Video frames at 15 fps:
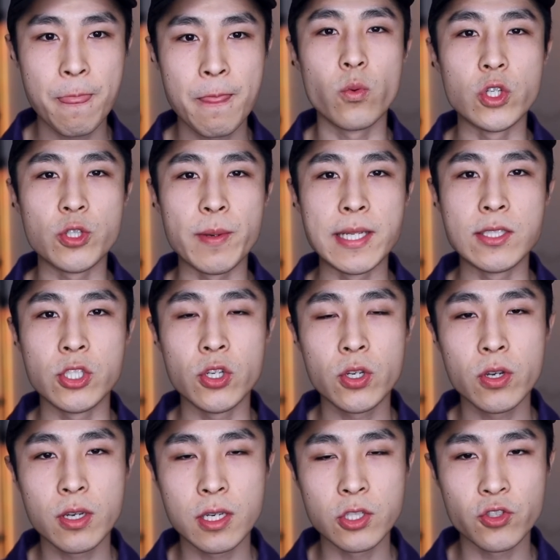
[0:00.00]
which means you
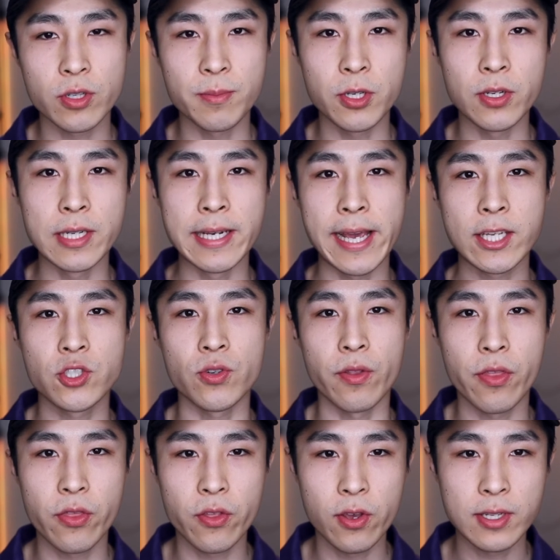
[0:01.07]
could contribute an extra
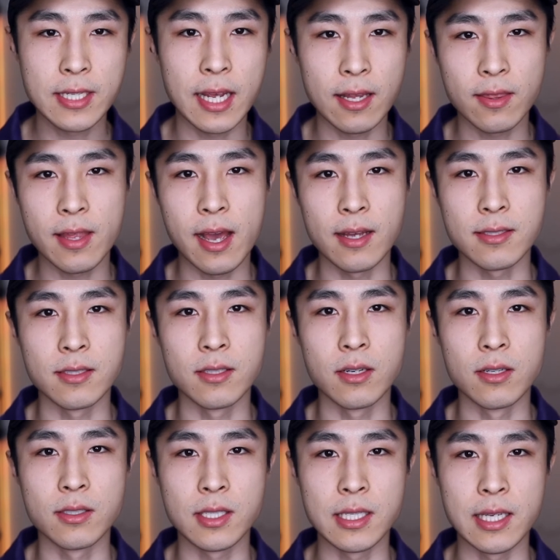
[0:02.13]

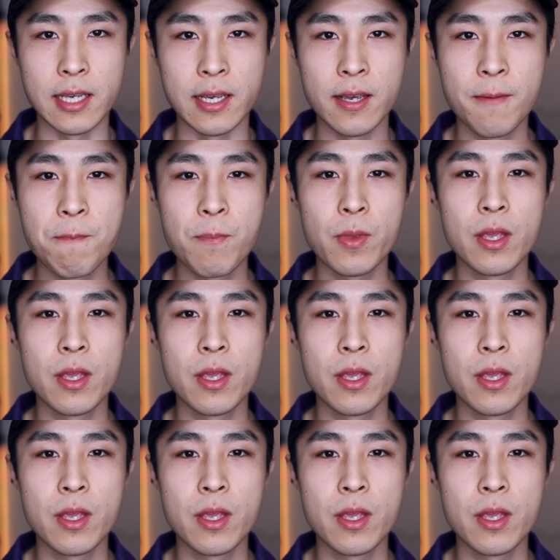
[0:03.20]
$13,000 a year